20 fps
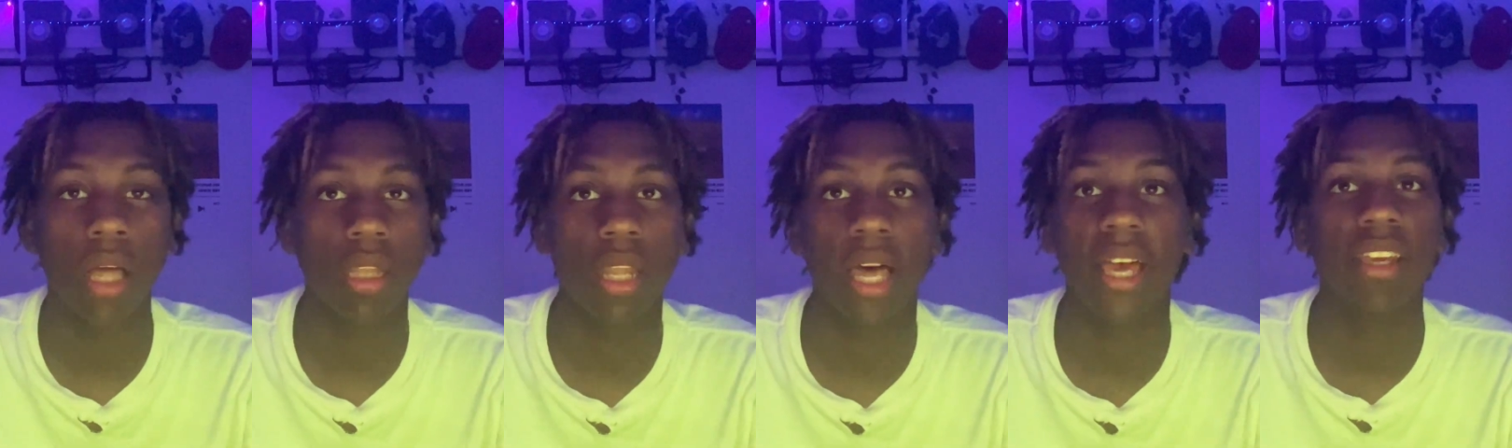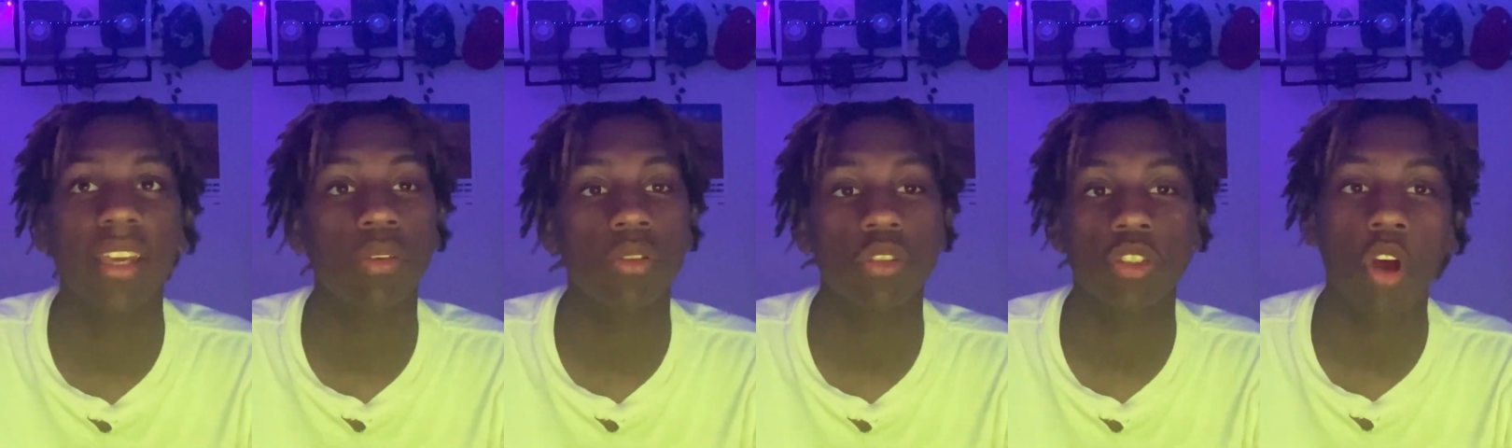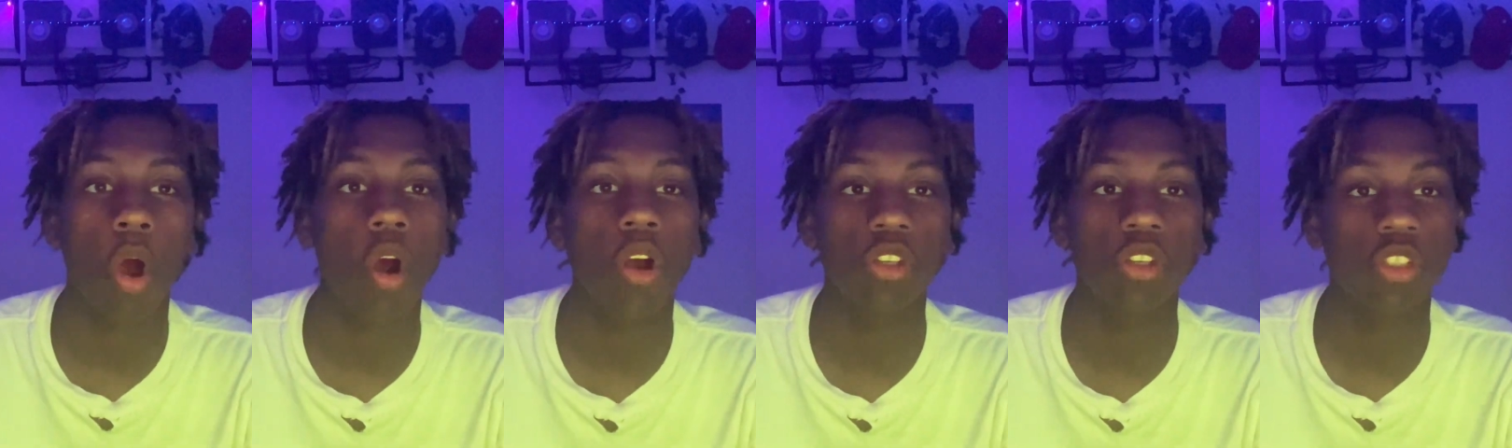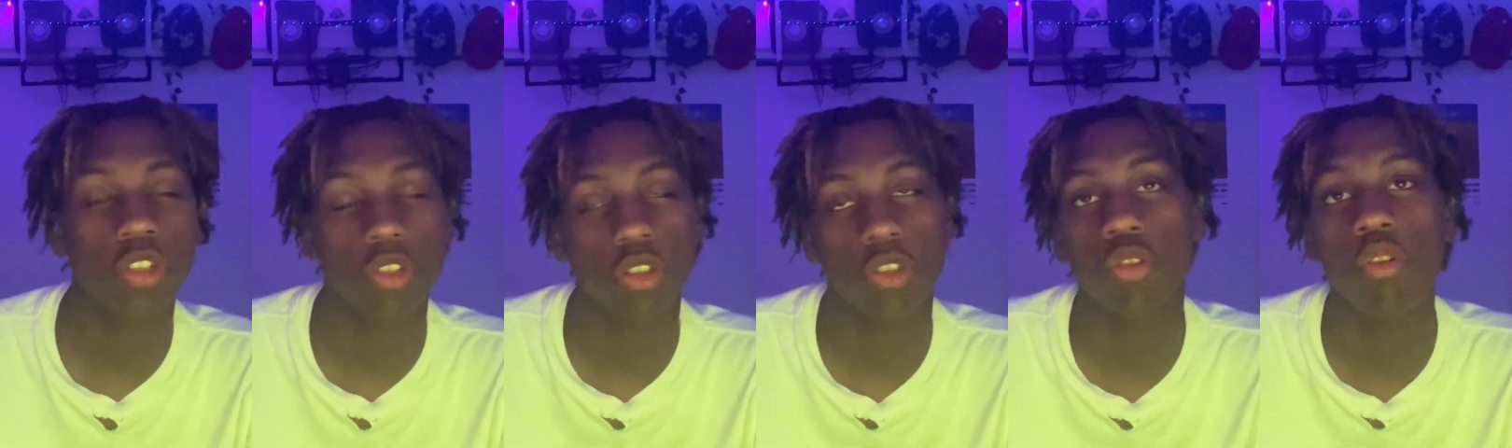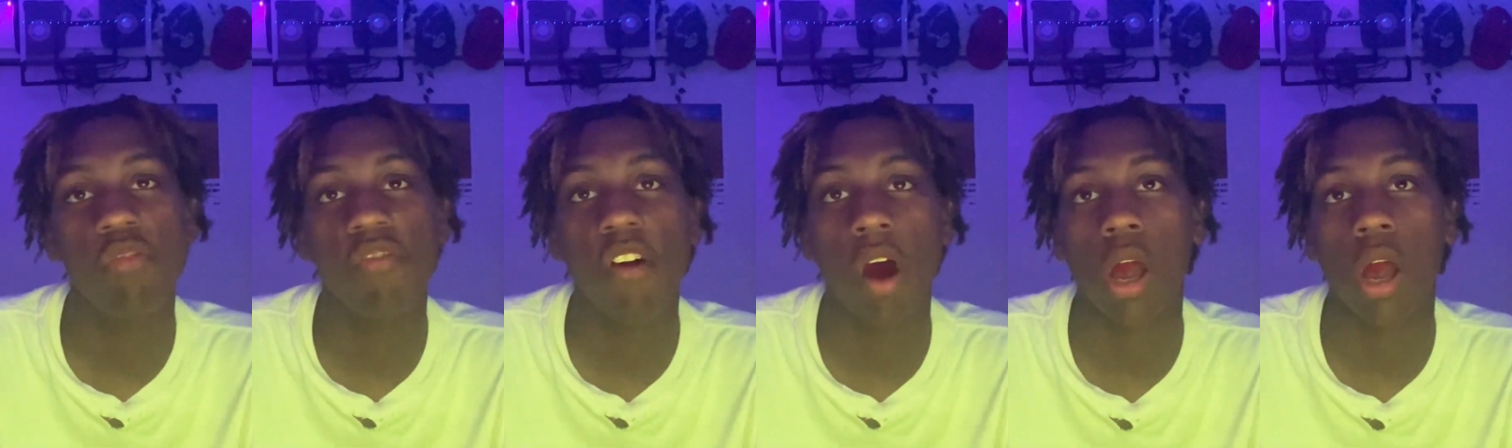Like it's hard, it's too
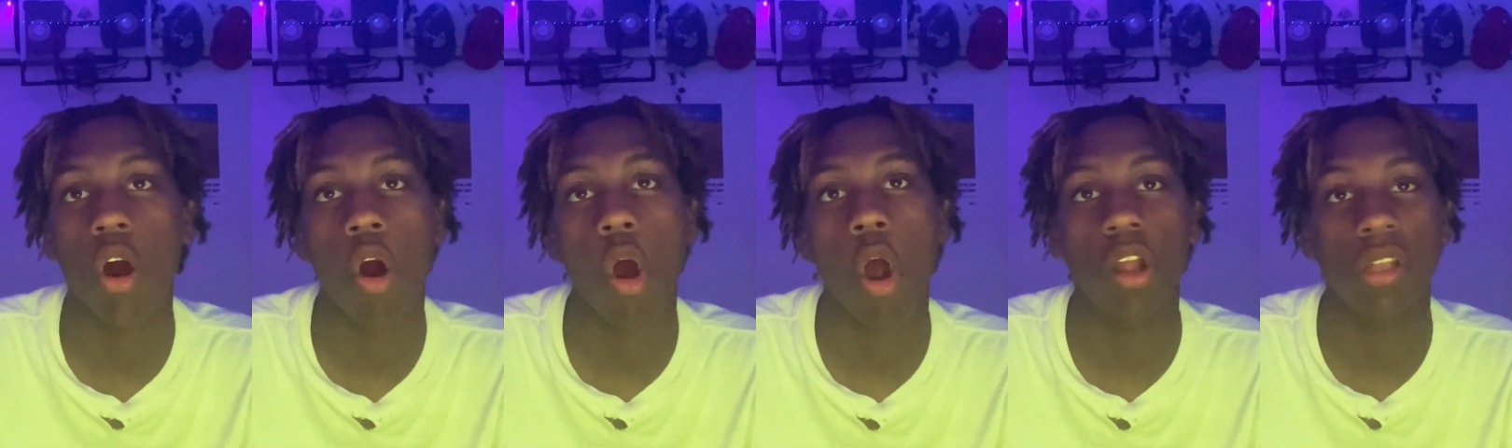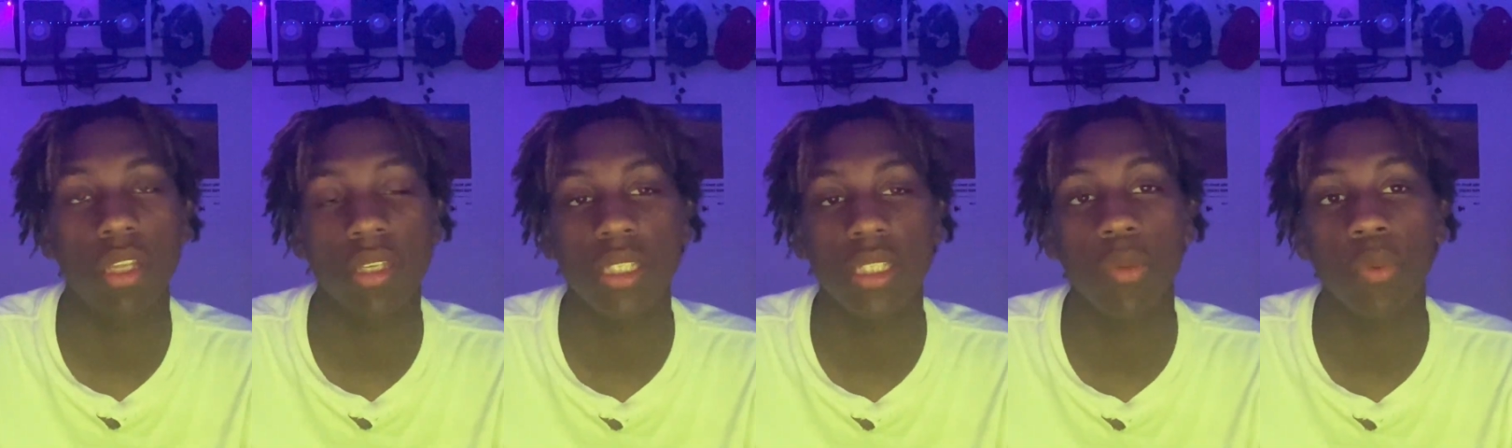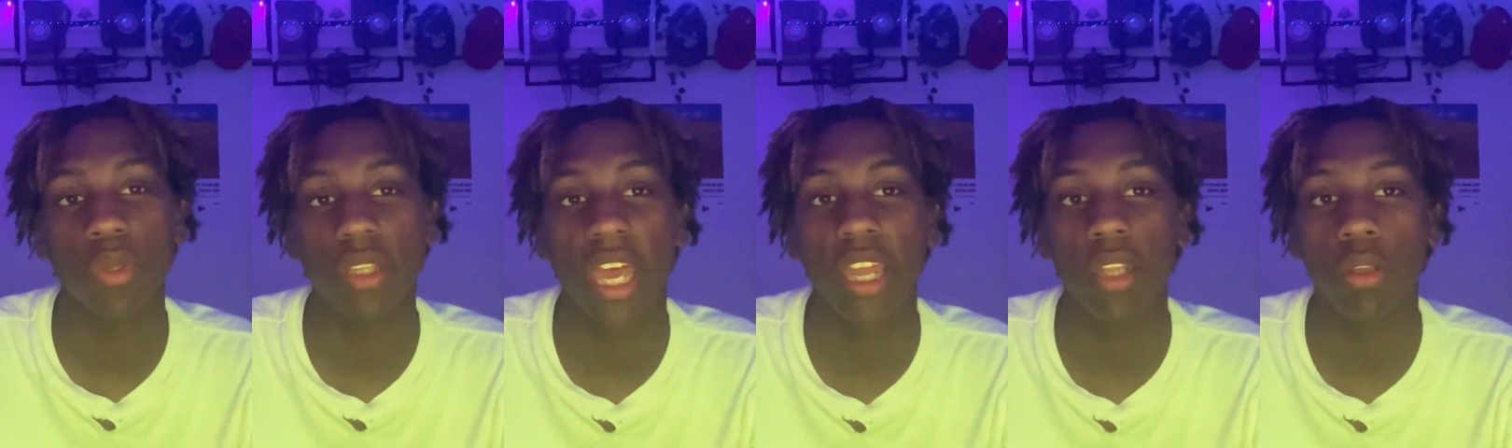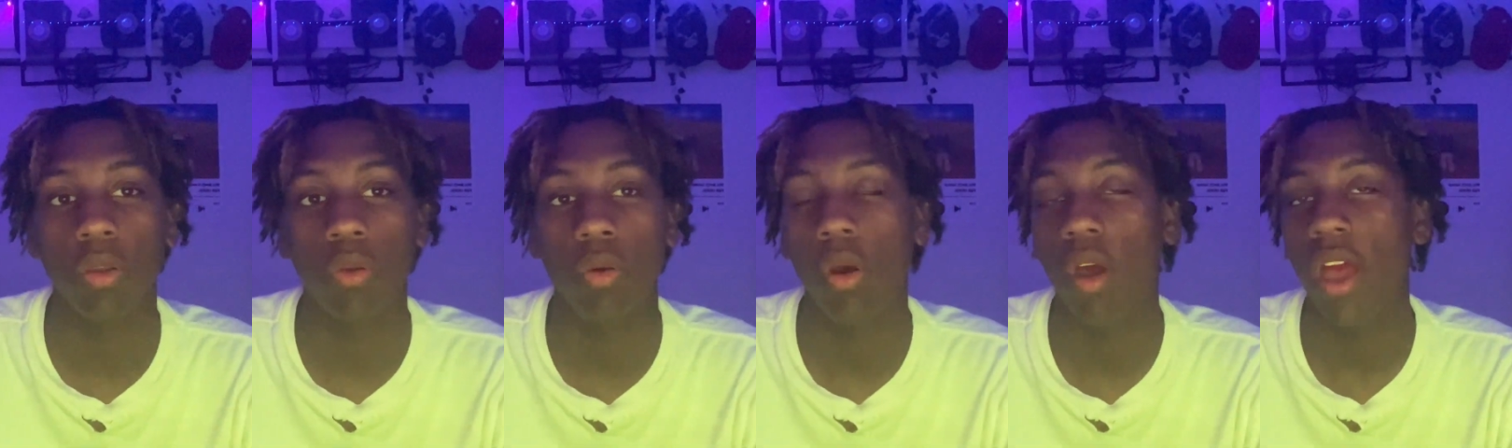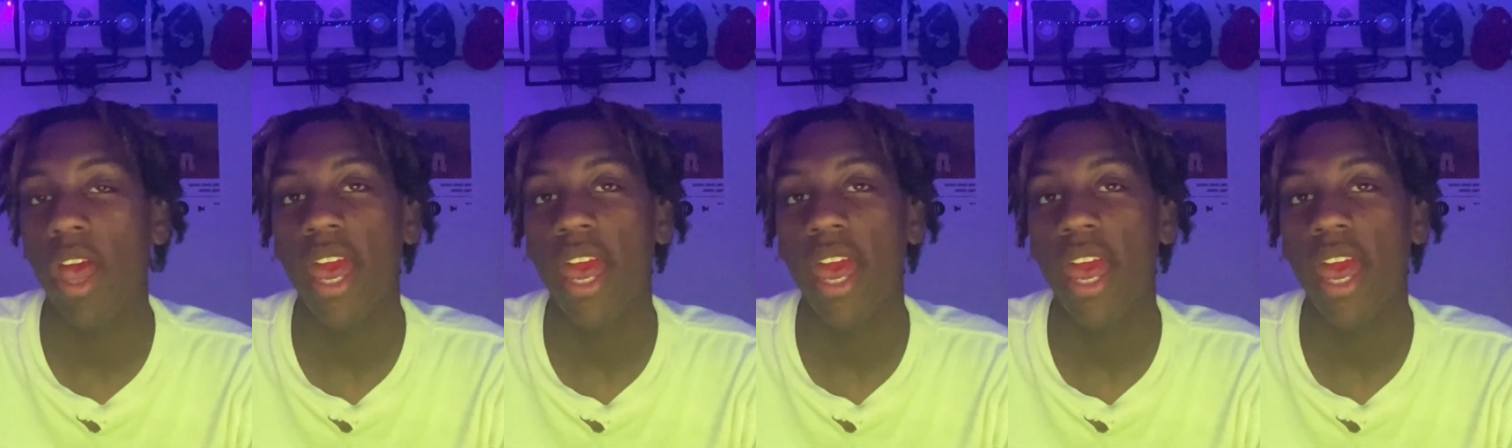fucking hard to see what they do.